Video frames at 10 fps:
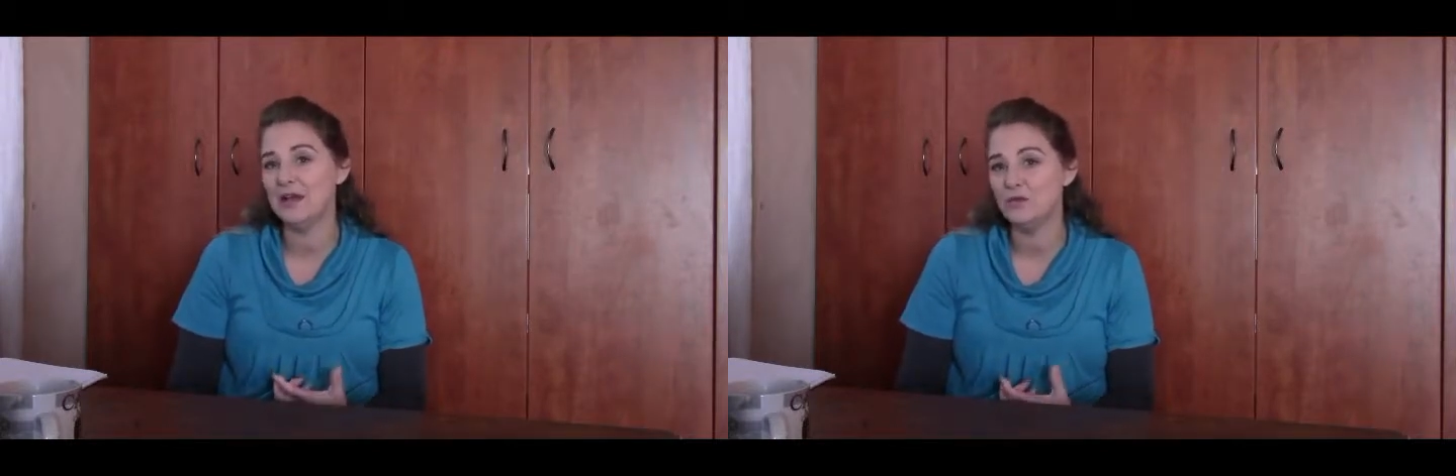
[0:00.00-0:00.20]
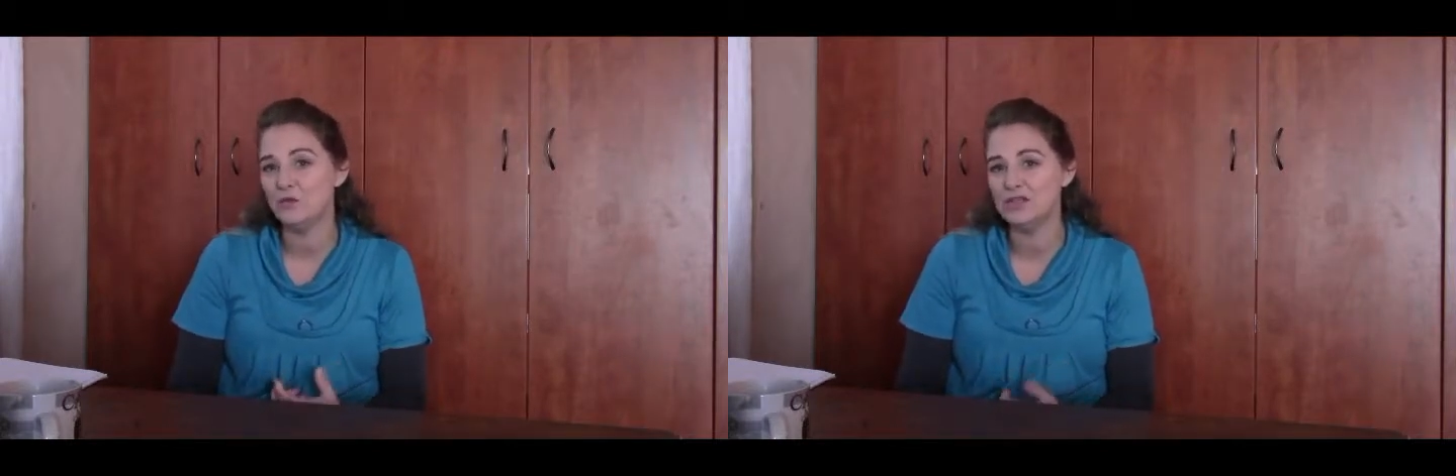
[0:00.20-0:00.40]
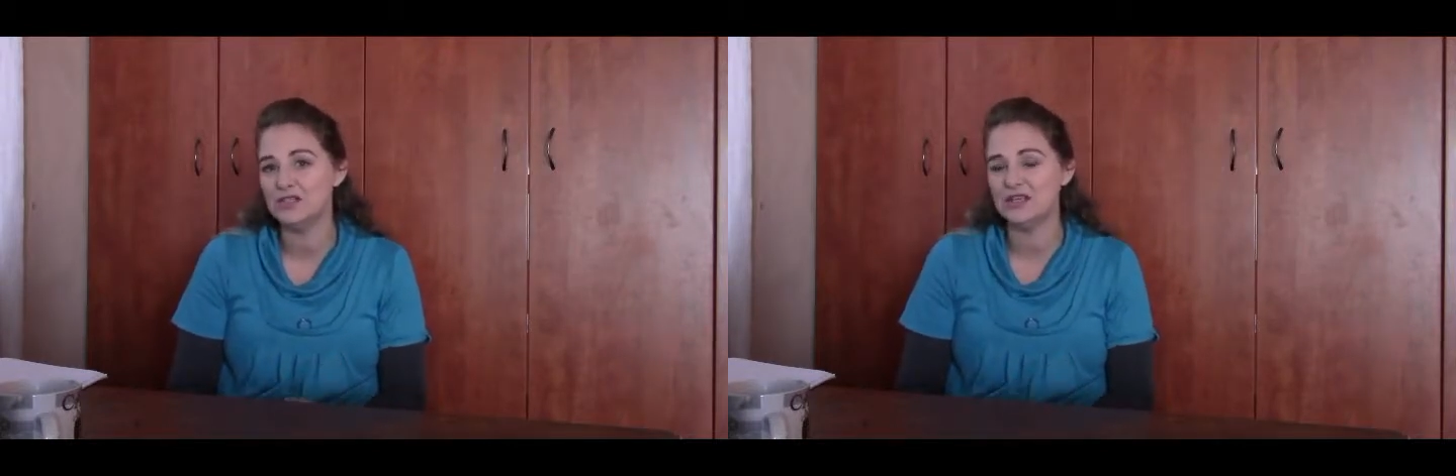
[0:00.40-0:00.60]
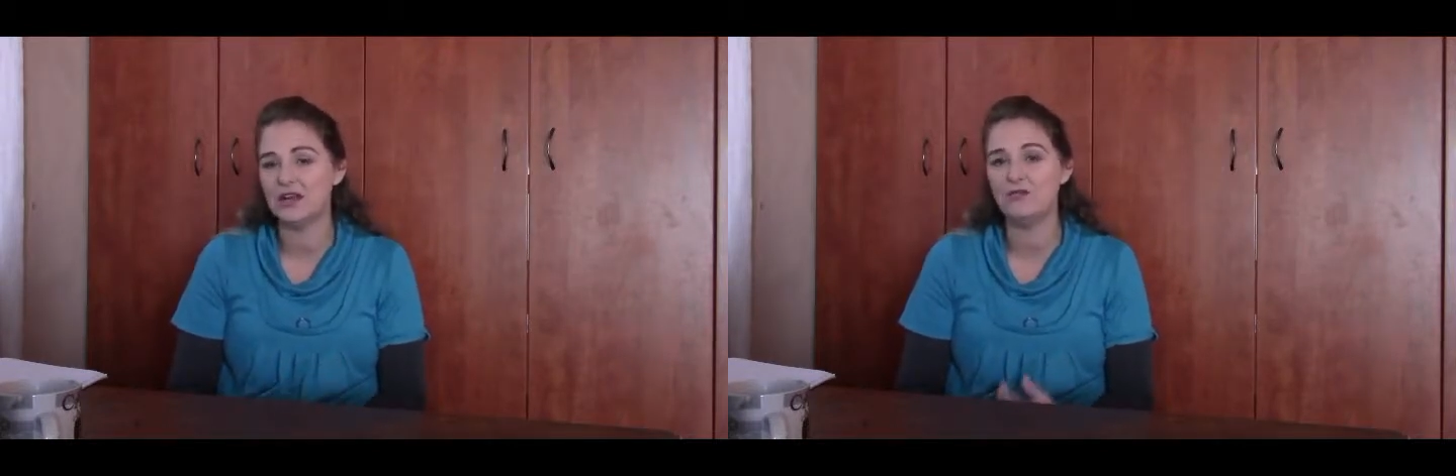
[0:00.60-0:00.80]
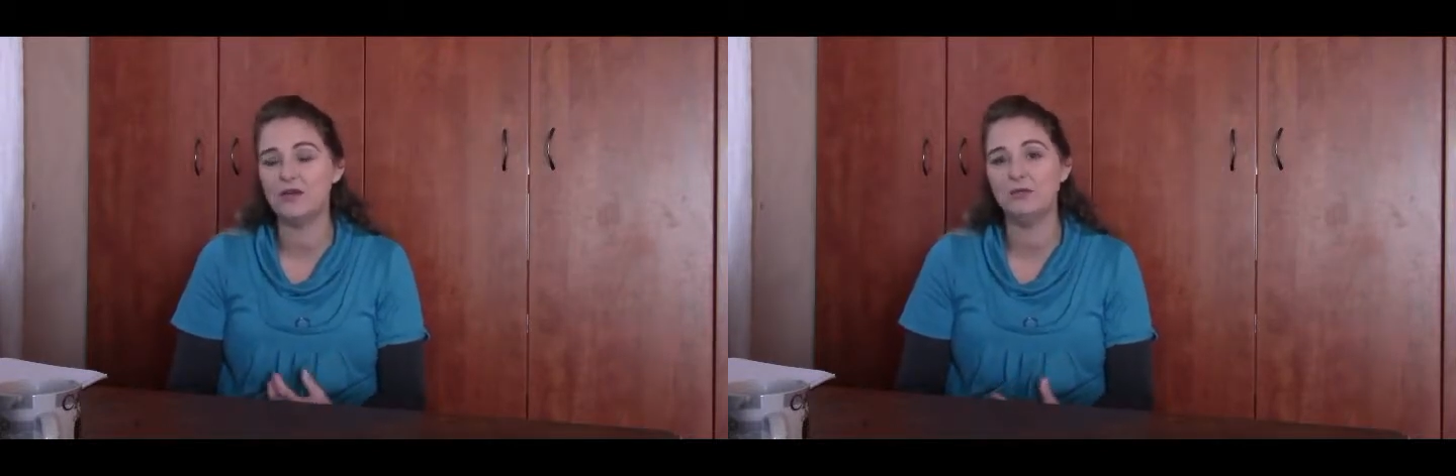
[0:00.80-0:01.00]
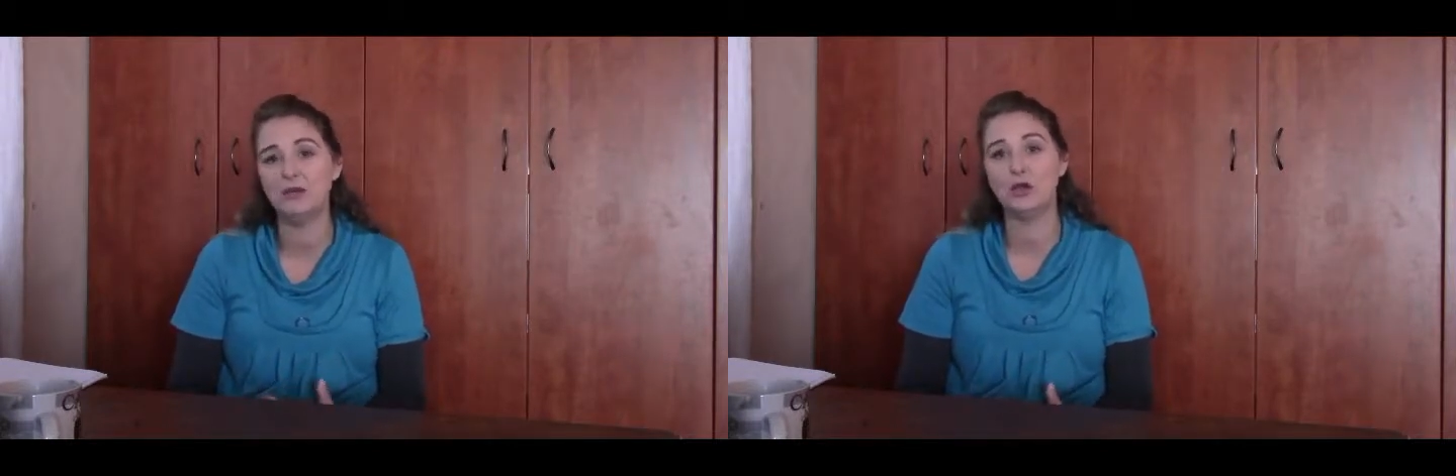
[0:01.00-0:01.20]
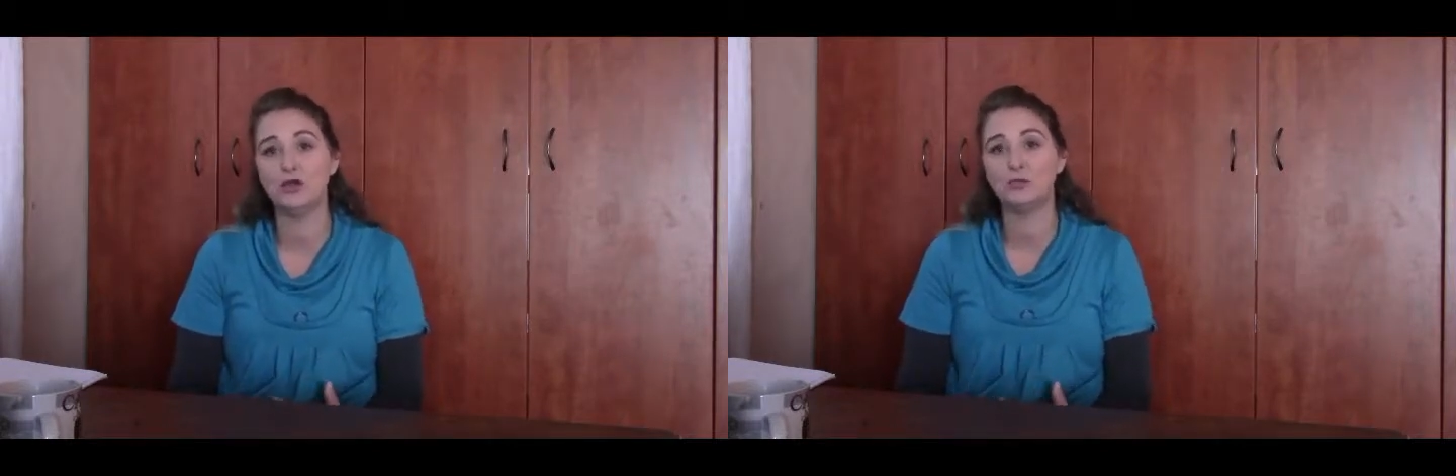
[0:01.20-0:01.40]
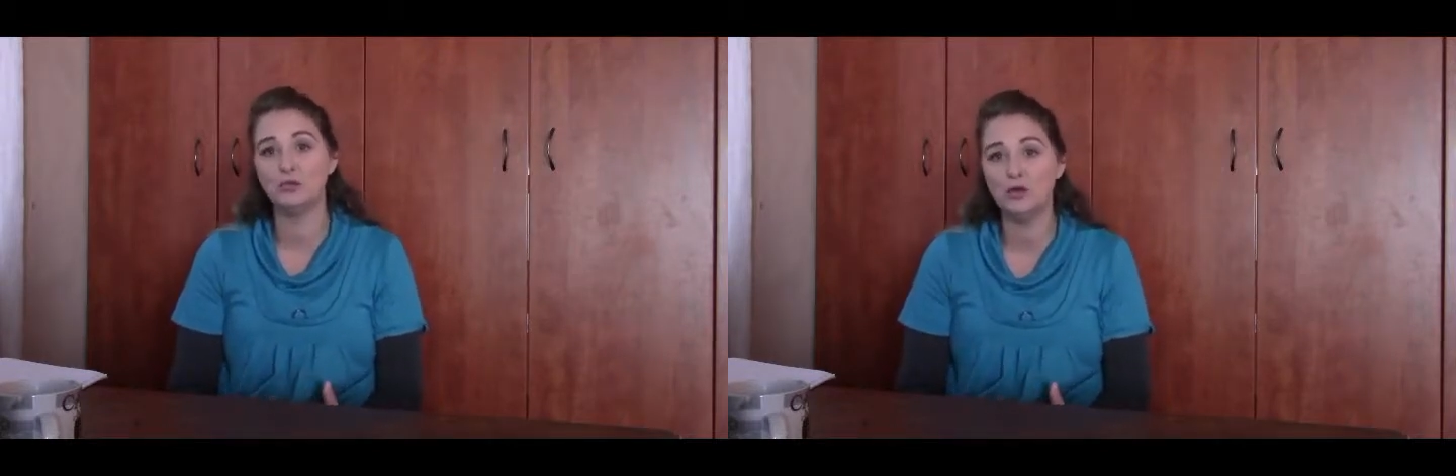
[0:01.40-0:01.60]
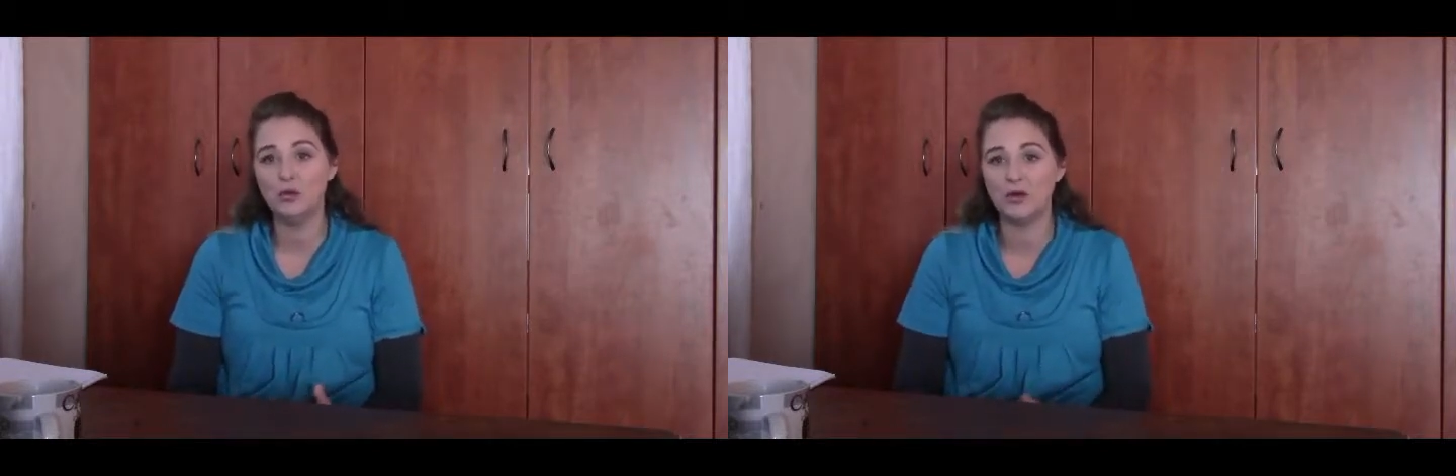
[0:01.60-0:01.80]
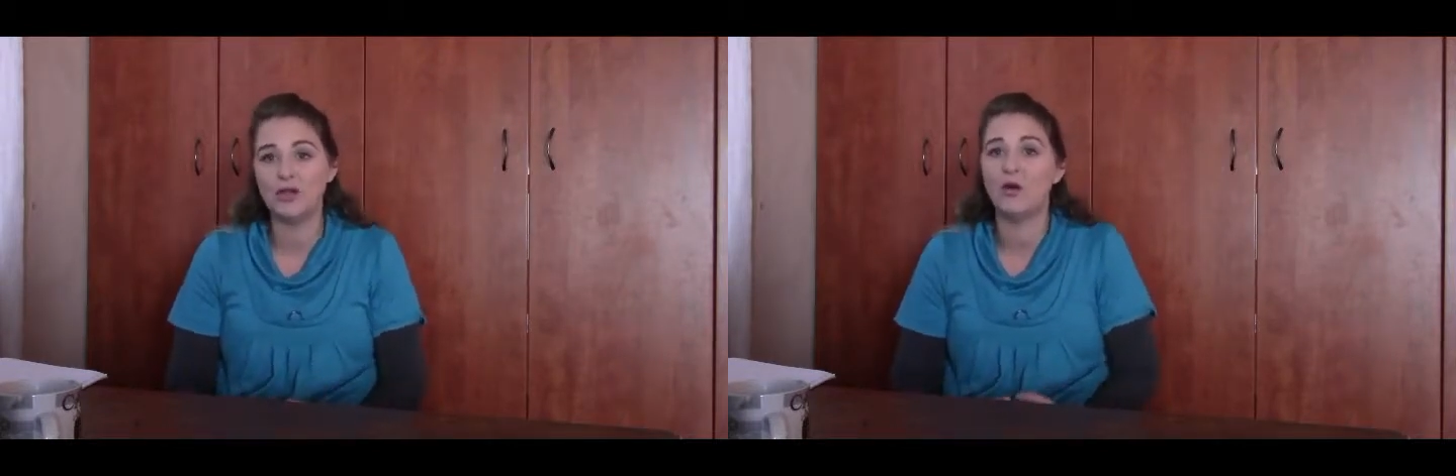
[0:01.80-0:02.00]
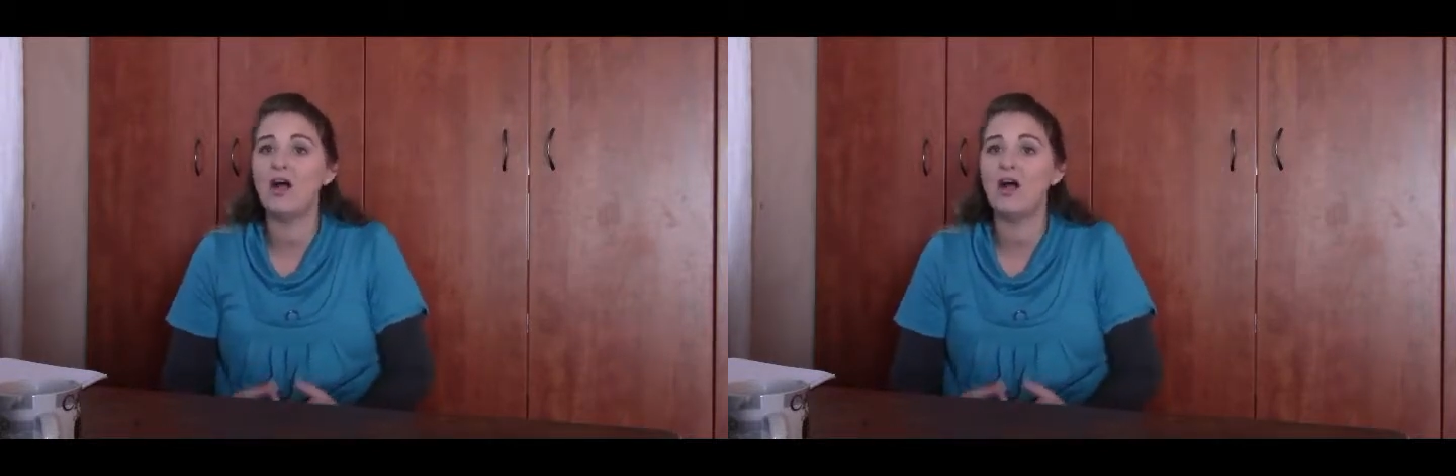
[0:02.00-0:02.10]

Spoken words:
which is an incredibly good mood where you